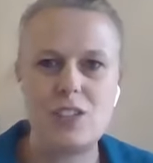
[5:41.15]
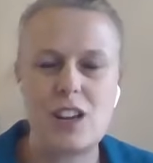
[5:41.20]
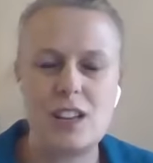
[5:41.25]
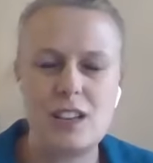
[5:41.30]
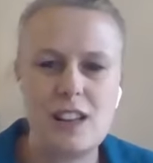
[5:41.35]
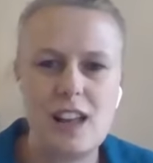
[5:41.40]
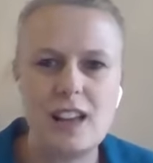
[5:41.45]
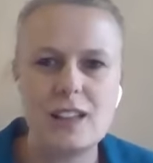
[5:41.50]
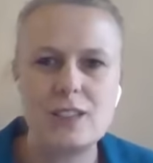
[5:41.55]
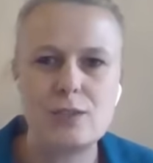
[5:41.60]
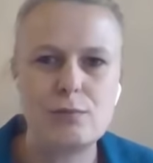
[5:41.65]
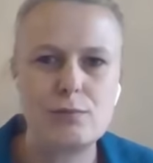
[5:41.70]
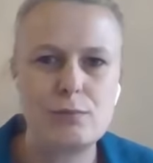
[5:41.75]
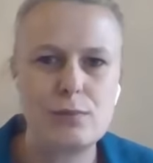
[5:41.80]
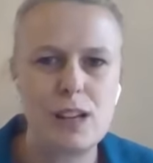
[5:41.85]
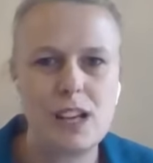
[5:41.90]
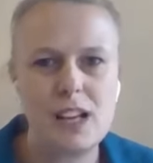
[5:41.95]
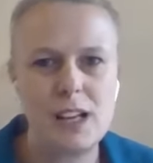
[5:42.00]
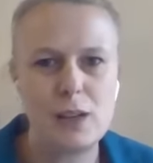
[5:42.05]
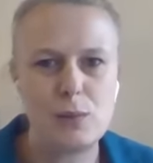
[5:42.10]
And that's
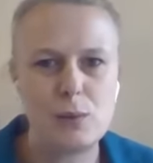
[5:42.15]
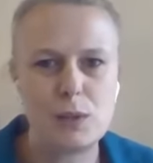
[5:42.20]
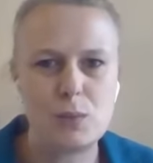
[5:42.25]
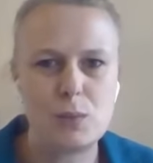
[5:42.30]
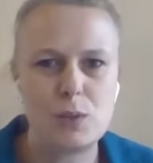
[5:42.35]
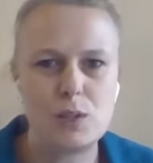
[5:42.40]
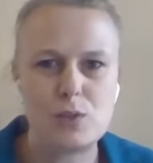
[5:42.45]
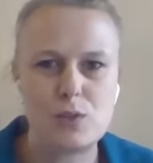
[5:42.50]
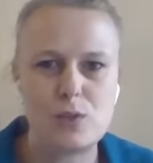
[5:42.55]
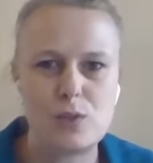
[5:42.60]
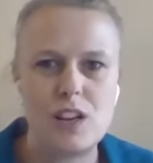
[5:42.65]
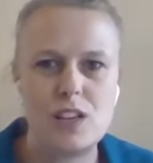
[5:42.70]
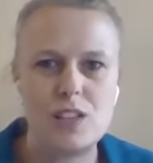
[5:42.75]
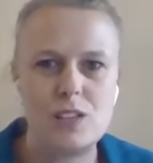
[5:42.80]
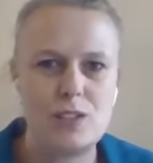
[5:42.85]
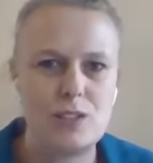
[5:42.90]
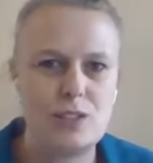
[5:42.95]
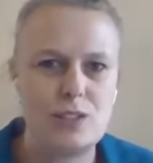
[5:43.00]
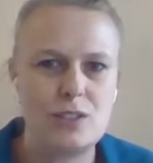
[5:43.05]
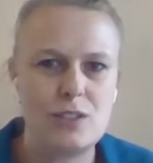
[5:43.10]
really what we're trying
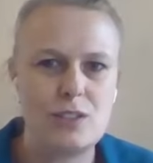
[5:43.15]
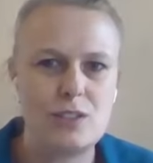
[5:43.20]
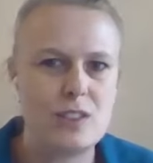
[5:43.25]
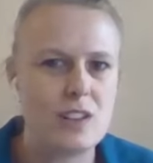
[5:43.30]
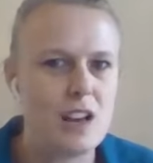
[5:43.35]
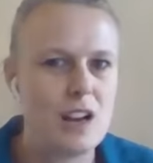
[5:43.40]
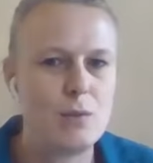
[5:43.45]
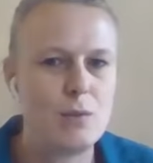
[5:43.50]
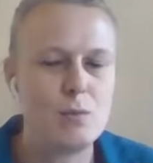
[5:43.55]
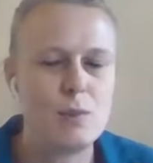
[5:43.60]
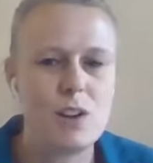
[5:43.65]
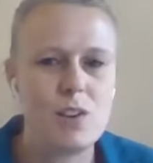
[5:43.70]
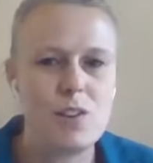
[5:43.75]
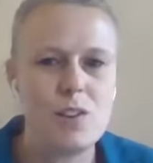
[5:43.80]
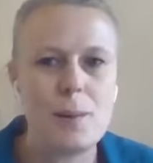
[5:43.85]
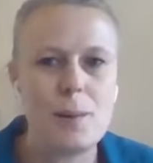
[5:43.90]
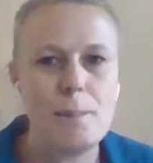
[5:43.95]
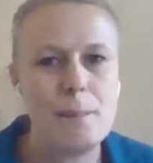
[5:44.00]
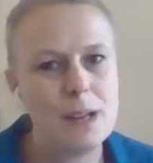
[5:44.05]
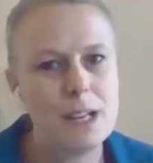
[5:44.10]
to do now. We're on
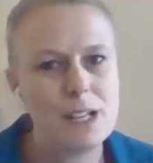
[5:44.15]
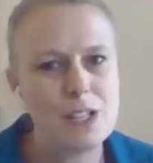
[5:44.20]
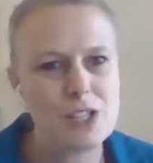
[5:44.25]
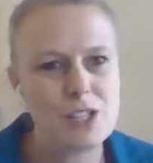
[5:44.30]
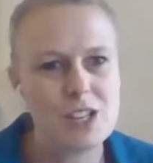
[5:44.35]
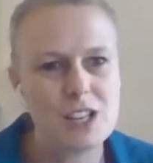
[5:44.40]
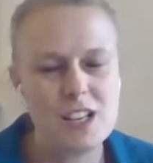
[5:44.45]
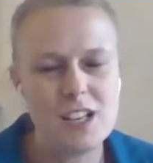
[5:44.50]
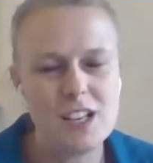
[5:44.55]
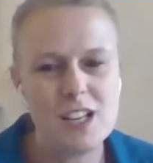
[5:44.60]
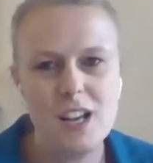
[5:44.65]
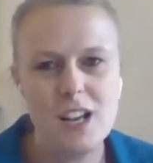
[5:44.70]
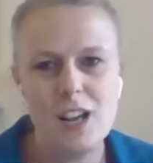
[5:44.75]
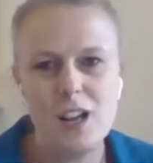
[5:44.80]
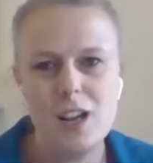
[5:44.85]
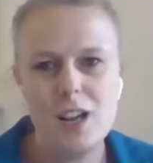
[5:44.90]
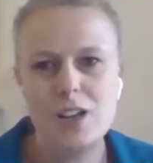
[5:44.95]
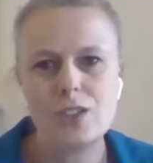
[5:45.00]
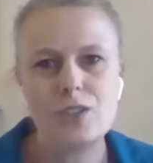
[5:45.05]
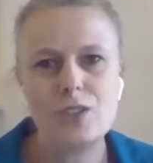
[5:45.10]
a mission
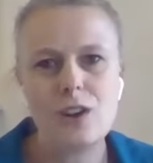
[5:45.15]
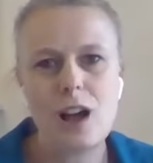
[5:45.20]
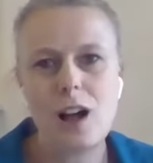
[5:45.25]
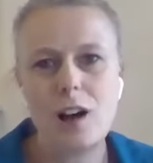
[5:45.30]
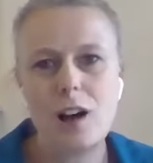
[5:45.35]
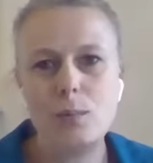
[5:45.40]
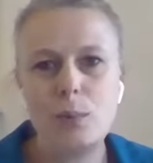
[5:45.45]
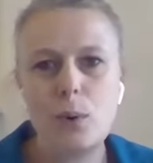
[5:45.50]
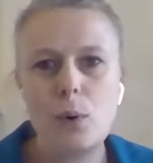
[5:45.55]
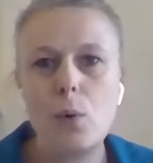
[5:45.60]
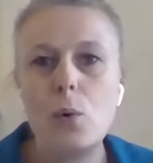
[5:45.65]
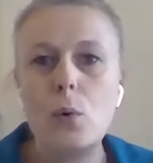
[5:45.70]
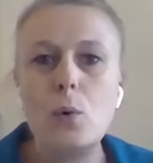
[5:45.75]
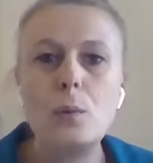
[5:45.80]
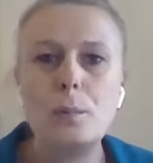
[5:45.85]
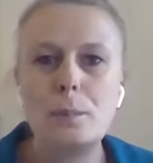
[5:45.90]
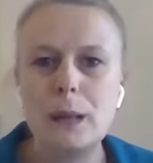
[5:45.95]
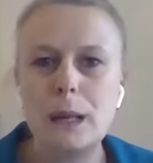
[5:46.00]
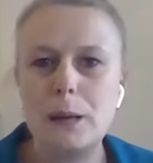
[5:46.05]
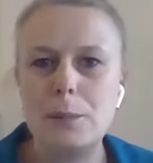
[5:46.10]
to help
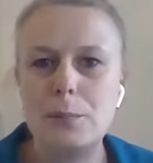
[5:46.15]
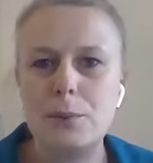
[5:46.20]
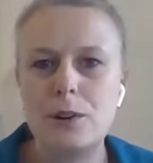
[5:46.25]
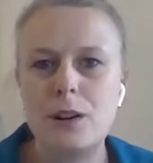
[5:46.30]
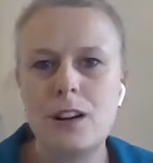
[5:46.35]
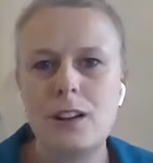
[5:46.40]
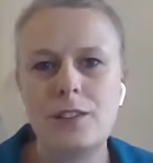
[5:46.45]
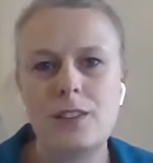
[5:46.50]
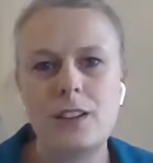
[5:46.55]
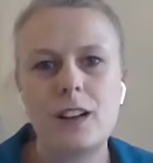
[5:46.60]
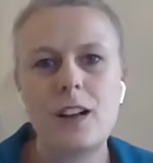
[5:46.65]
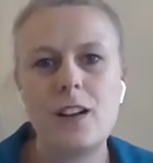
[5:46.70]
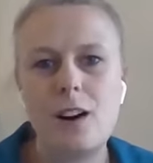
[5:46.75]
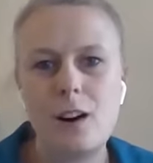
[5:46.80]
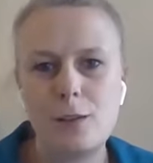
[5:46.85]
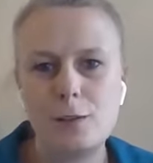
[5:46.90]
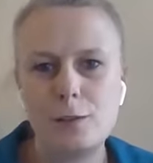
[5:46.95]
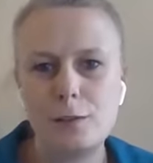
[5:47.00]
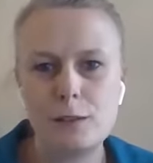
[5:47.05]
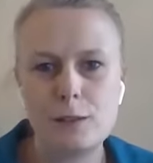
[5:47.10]
all people have a
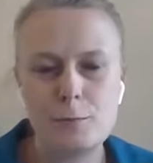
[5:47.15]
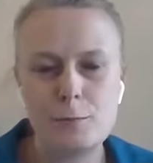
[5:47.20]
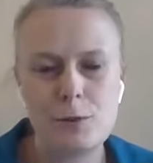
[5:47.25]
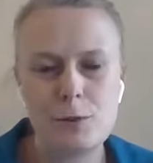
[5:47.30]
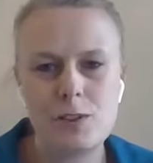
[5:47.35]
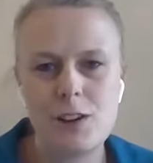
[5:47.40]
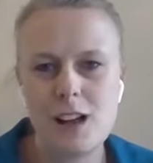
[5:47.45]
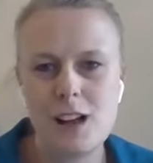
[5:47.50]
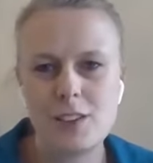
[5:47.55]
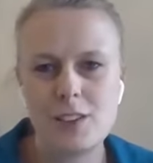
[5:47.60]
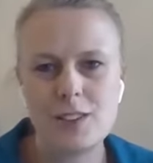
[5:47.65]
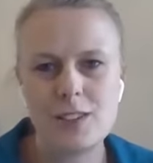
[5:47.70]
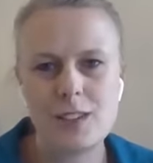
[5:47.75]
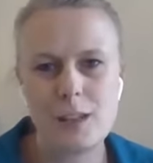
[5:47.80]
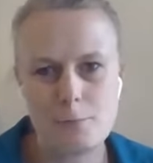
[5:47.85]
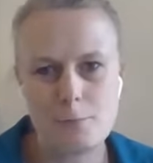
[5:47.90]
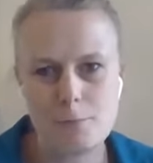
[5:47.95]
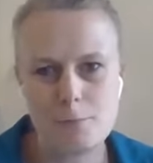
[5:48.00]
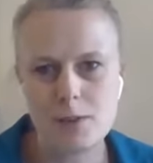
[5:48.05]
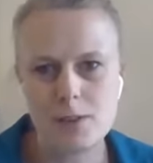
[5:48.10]
comfortable, healthy,
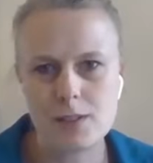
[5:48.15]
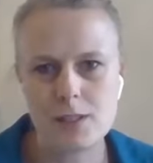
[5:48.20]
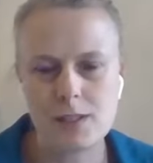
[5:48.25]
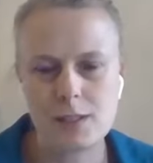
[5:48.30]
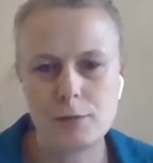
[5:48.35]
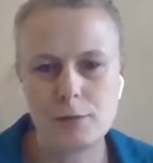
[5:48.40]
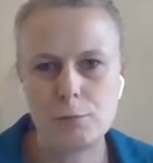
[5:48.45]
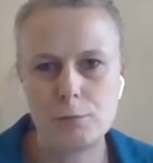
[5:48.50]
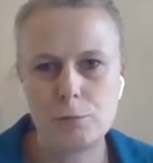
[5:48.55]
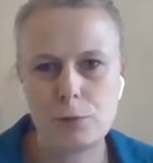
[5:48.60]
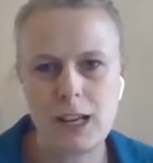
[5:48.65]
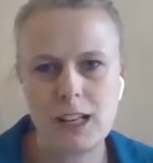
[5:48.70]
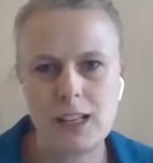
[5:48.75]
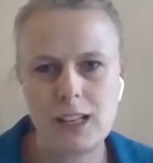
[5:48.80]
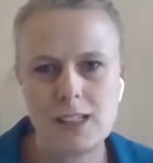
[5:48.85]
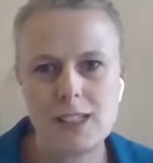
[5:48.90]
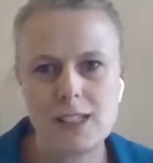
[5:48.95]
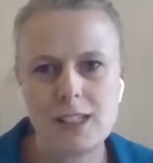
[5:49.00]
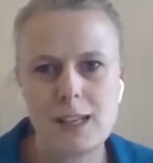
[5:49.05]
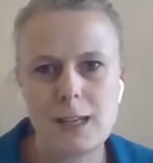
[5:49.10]
and positive
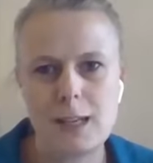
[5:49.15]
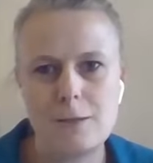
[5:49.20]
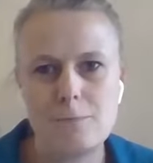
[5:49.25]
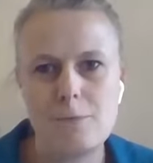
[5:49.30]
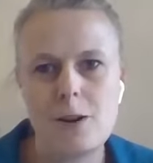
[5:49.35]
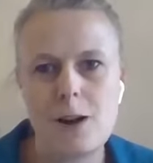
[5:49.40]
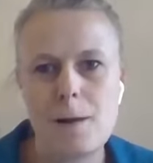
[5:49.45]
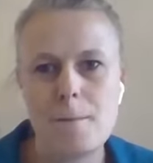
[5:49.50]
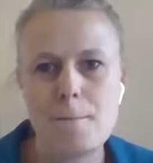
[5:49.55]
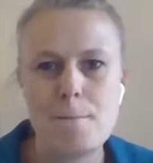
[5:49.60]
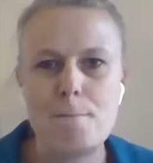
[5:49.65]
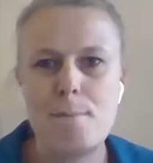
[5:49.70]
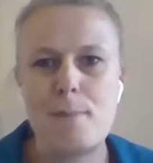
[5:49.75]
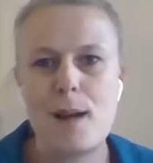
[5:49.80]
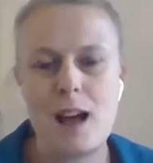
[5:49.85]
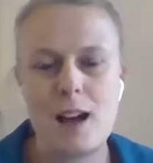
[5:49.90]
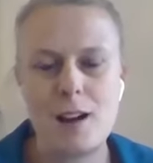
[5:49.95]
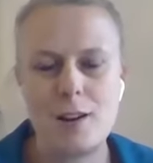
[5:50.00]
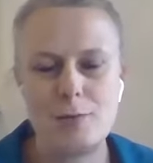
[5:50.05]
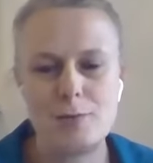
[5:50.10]
pregnancy by
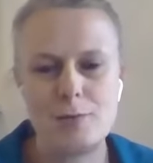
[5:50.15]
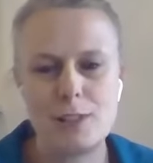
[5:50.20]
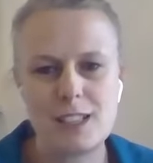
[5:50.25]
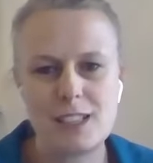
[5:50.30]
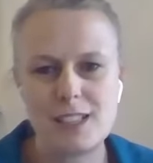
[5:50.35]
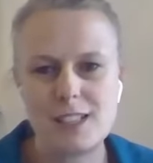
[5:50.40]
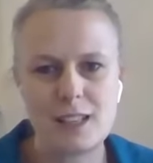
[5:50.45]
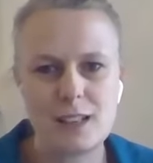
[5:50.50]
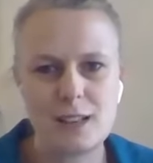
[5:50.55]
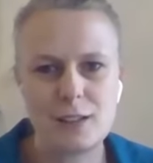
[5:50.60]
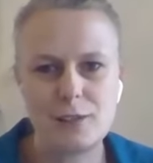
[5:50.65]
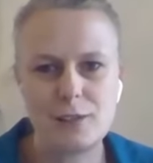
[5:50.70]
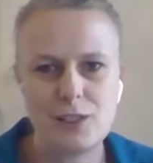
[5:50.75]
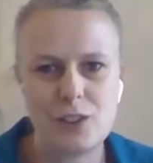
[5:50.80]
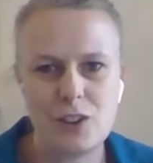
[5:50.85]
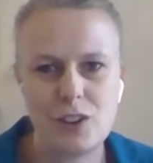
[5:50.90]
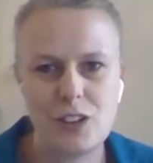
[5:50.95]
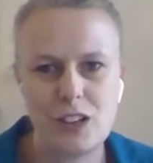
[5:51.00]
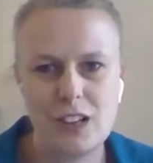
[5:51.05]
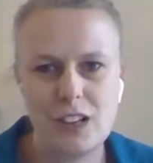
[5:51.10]
empowering
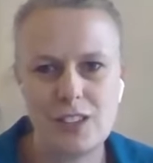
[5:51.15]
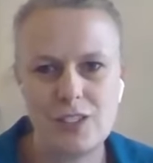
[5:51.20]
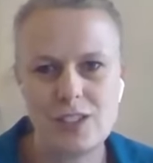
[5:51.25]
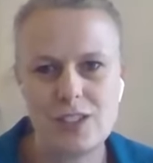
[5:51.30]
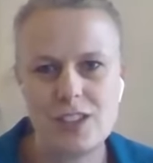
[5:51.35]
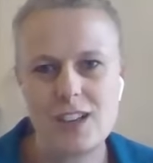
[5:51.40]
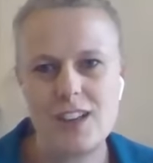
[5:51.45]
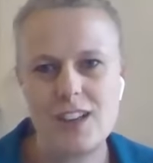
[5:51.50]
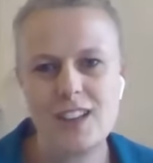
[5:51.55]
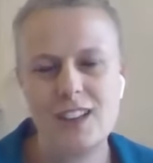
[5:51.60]
self-knowledge.